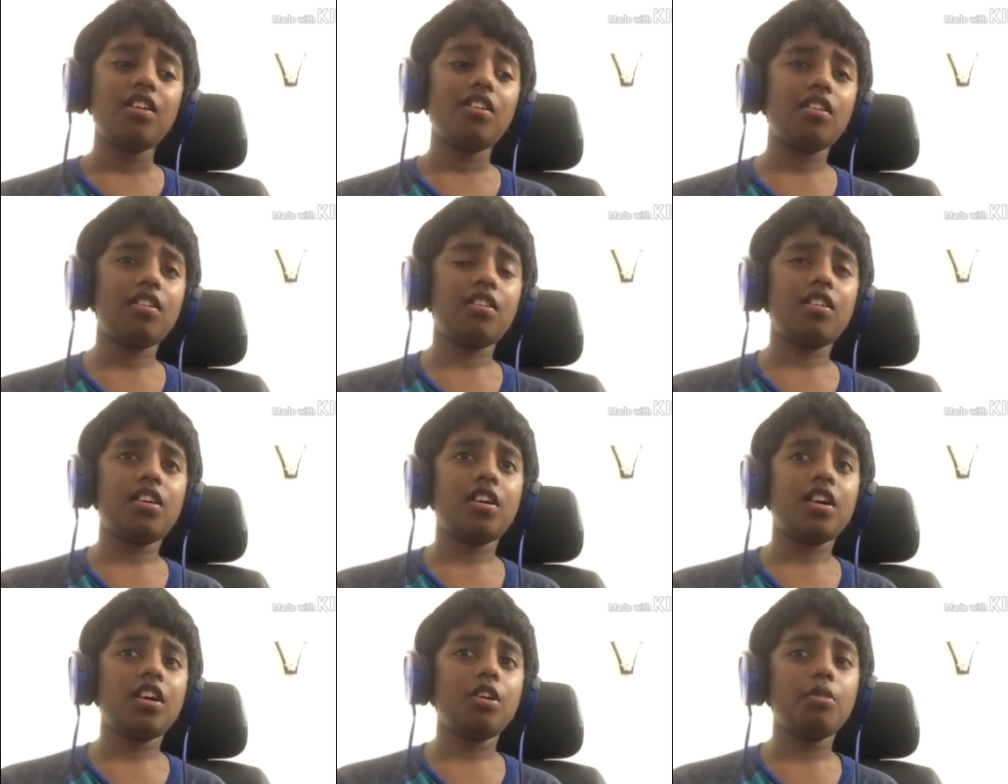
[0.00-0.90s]

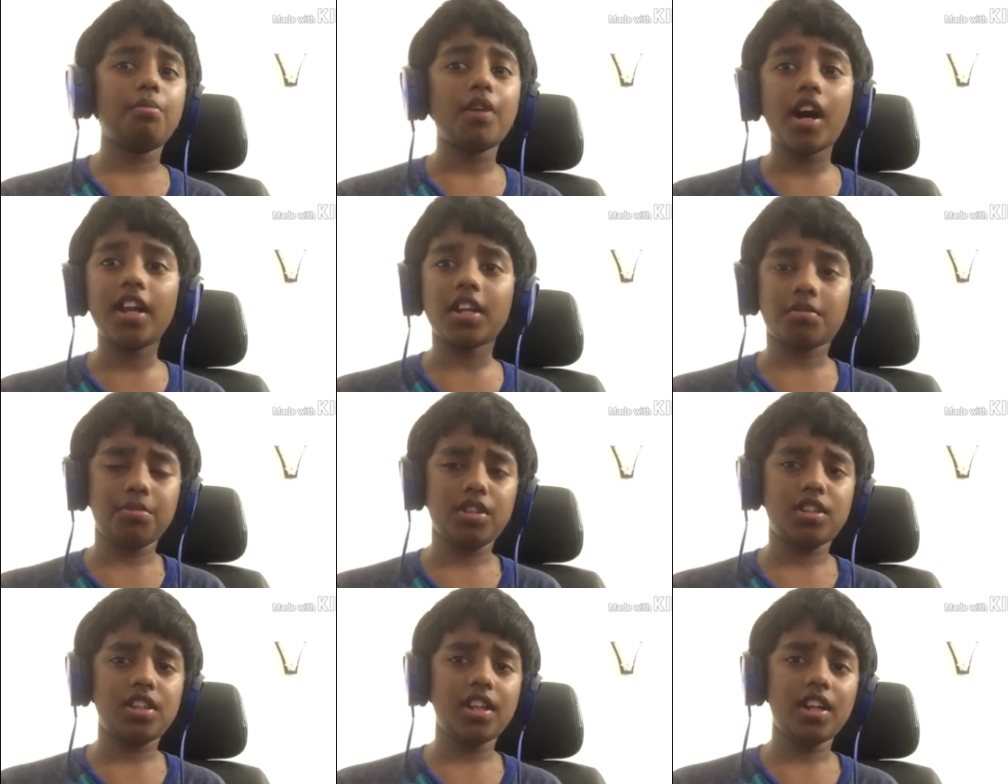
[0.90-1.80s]
or robotic
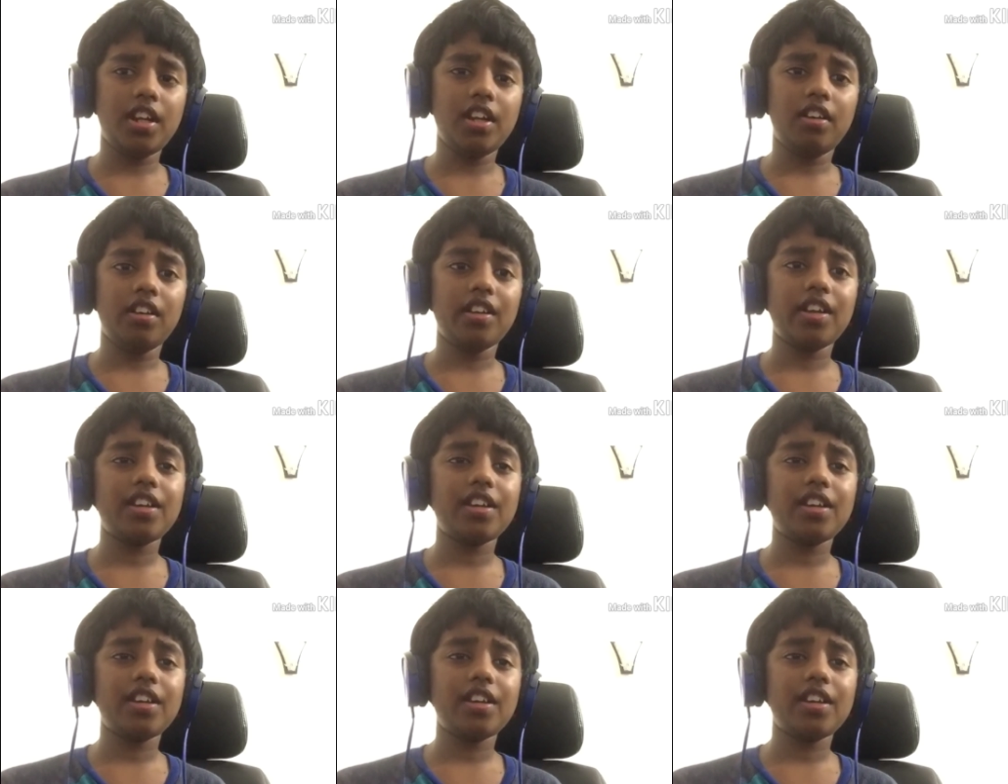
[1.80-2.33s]
material